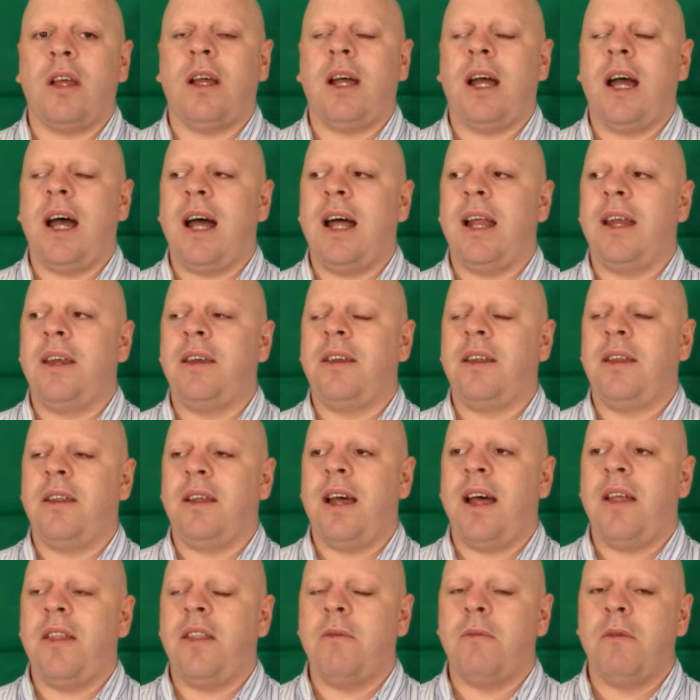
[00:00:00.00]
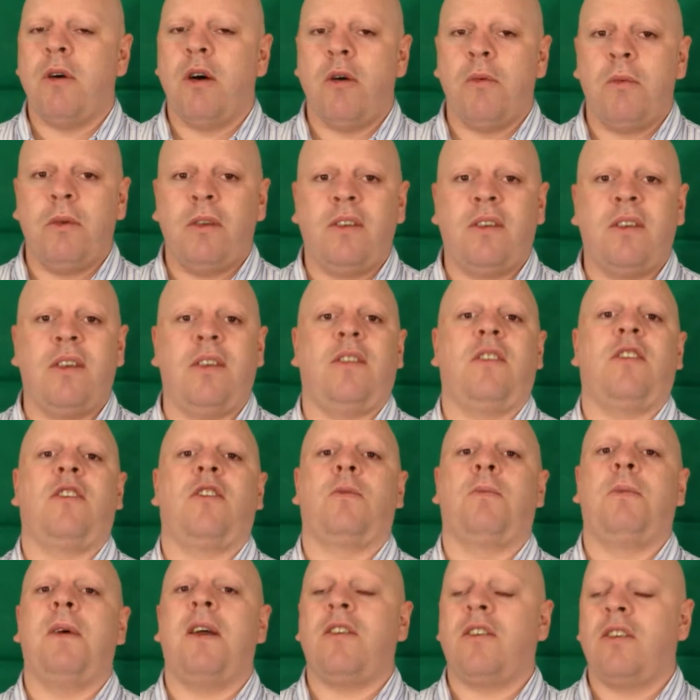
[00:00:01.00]
and at the moment it's a
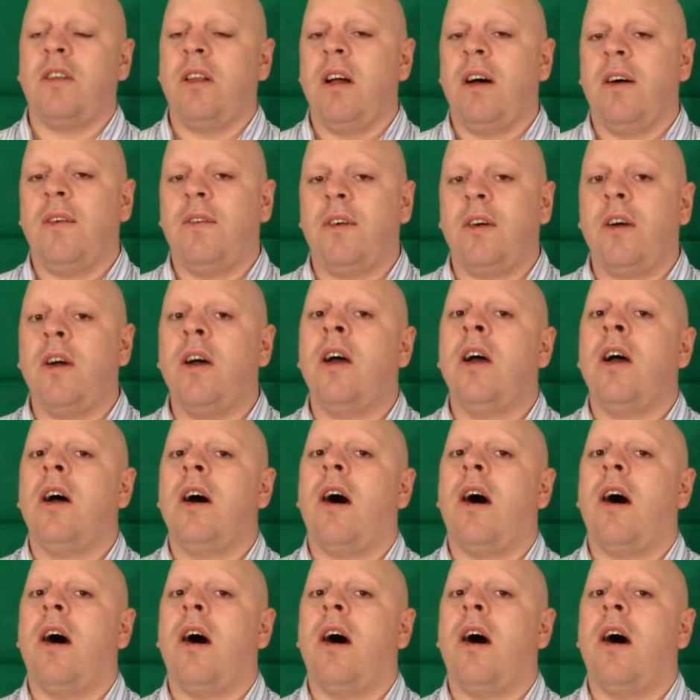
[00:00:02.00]
special offer